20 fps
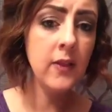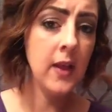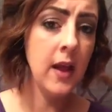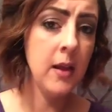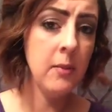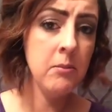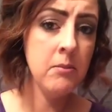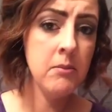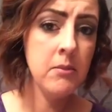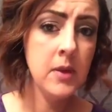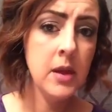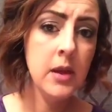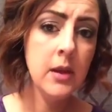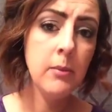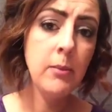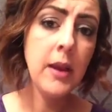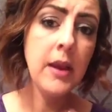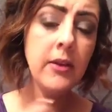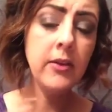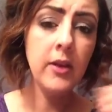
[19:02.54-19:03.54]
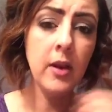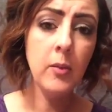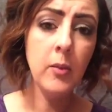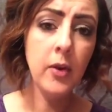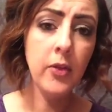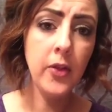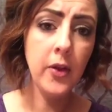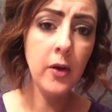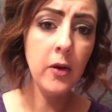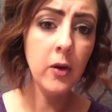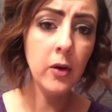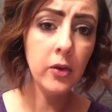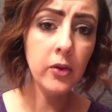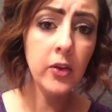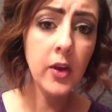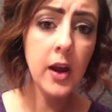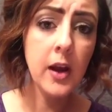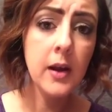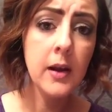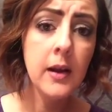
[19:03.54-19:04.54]
them based on what their goals
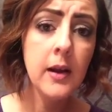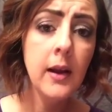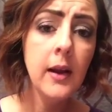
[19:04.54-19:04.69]
are.